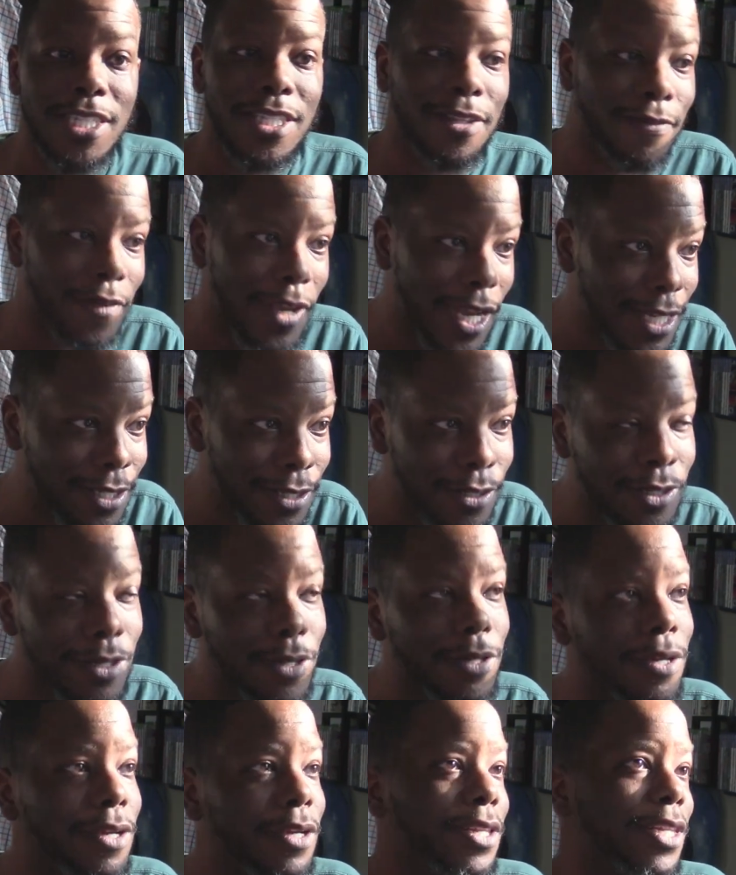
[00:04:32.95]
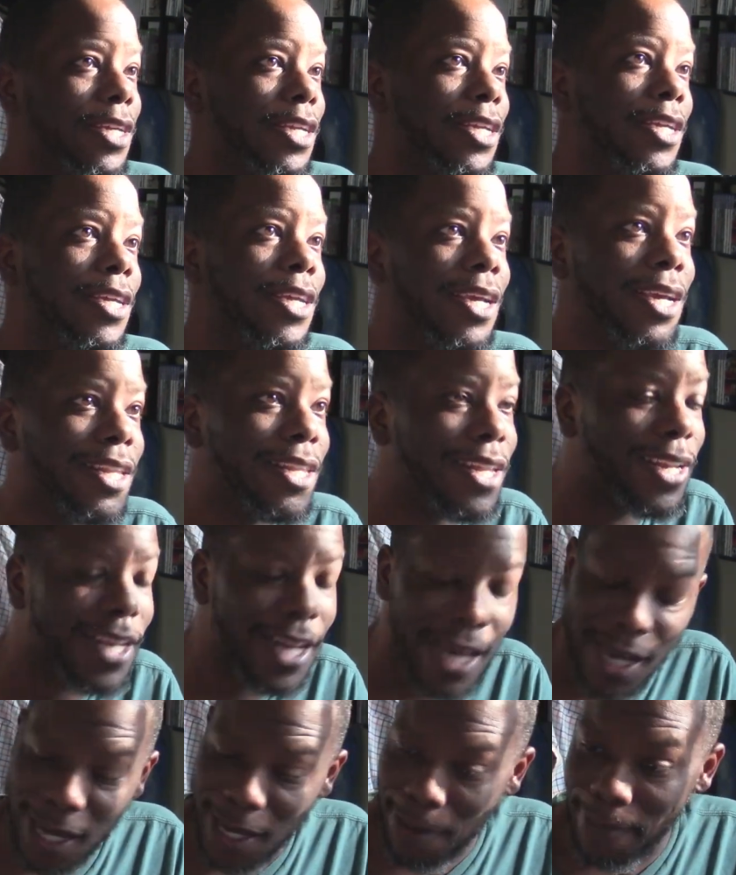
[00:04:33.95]
The faster the
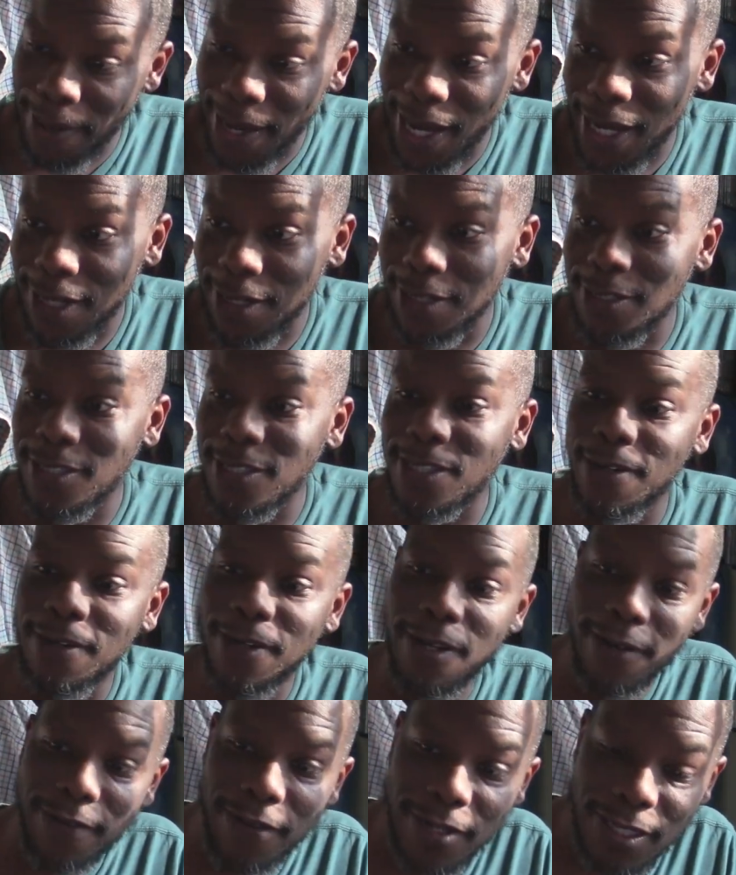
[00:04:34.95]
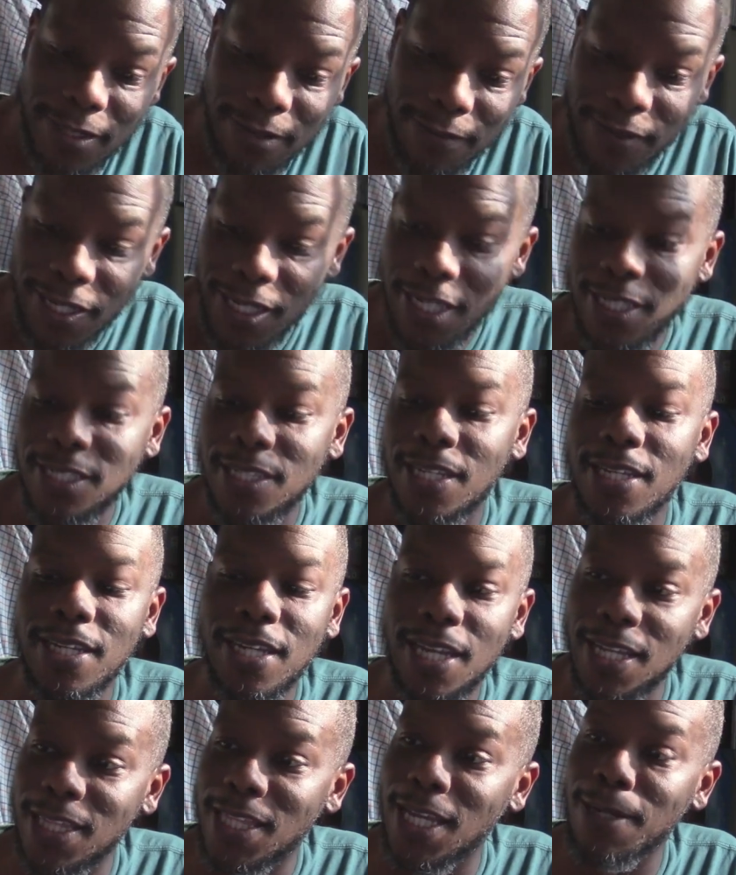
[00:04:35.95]
linebackers, the defensive ends can
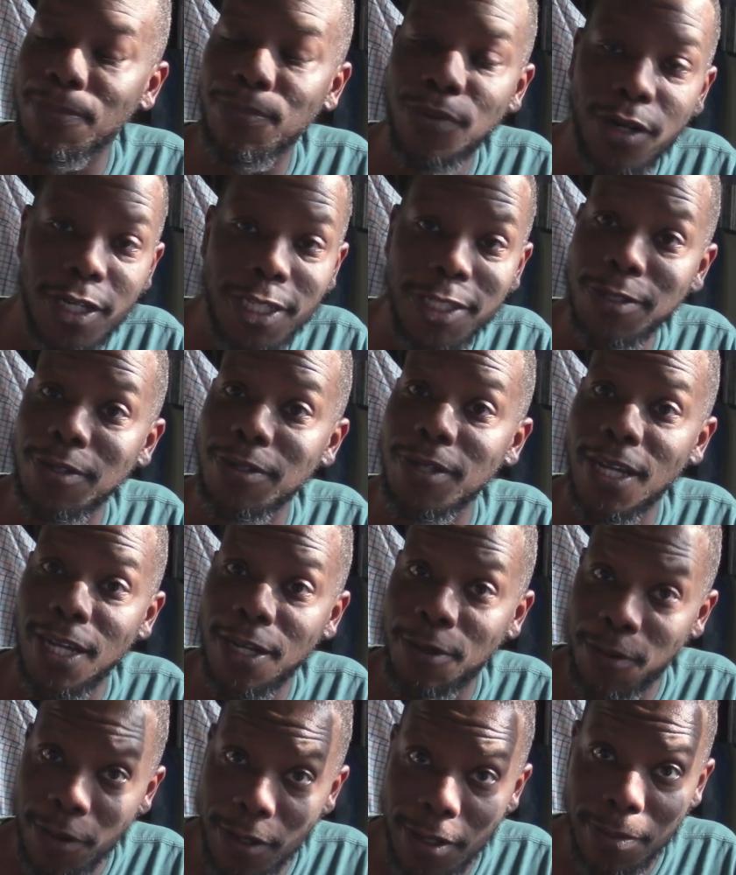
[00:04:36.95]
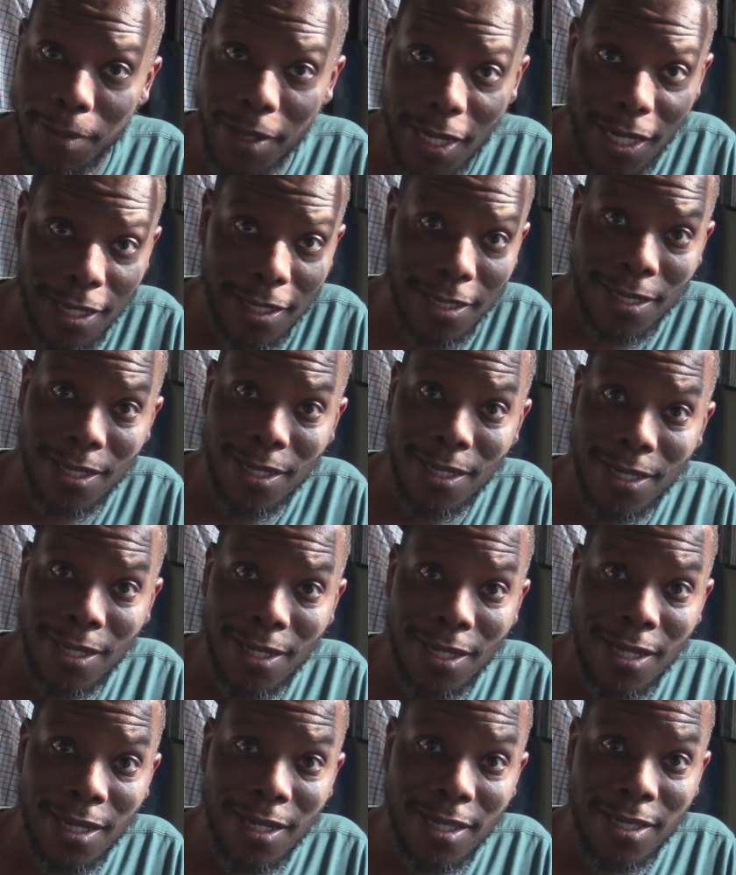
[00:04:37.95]
get that pressure on that quarterback,
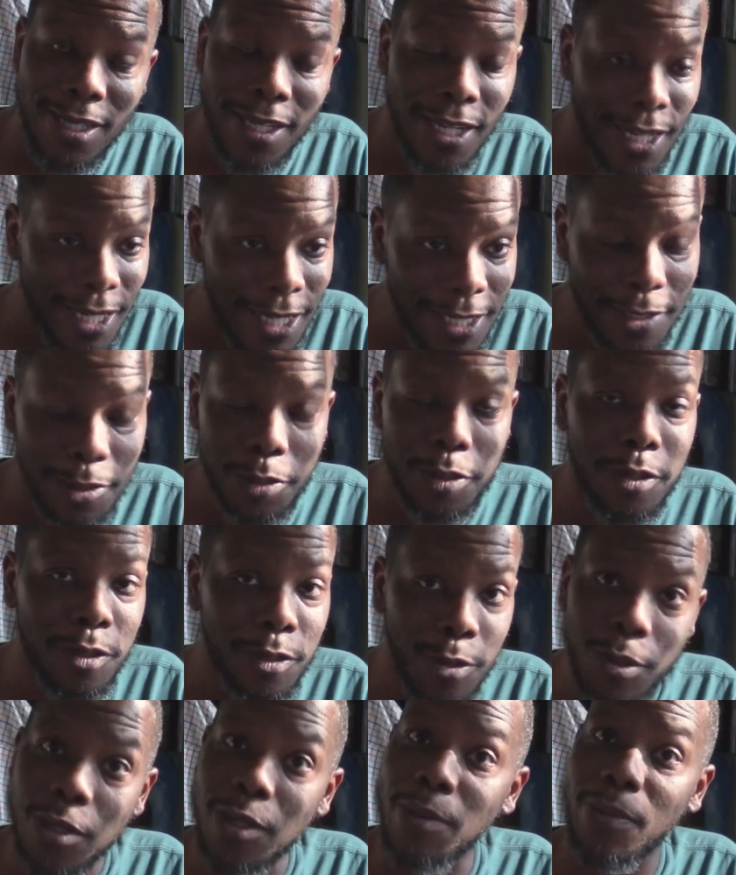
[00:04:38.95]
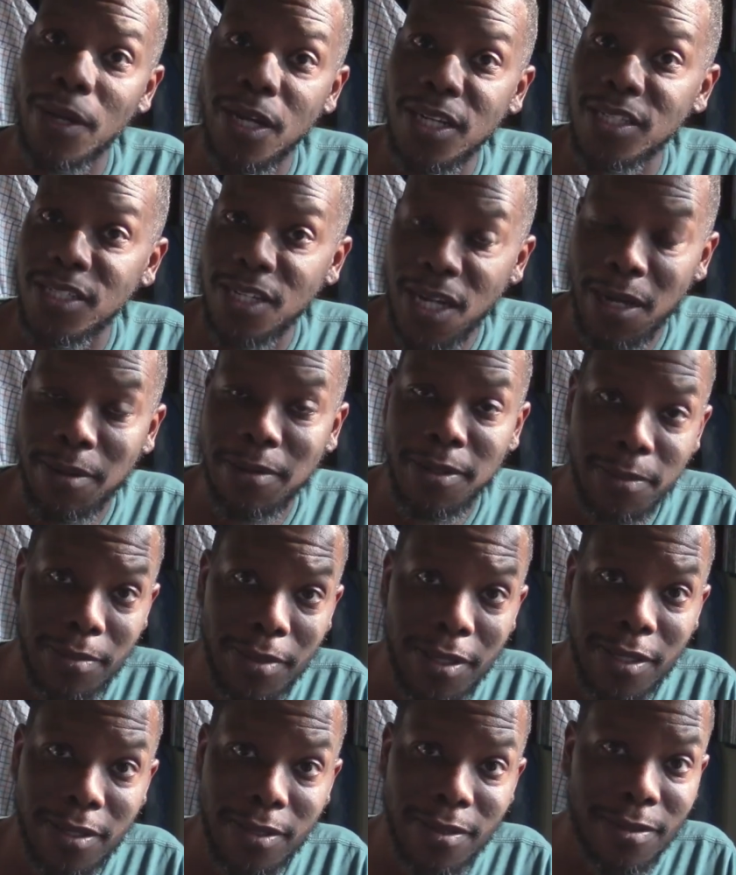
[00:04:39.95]
the easier the cornerback's job can be.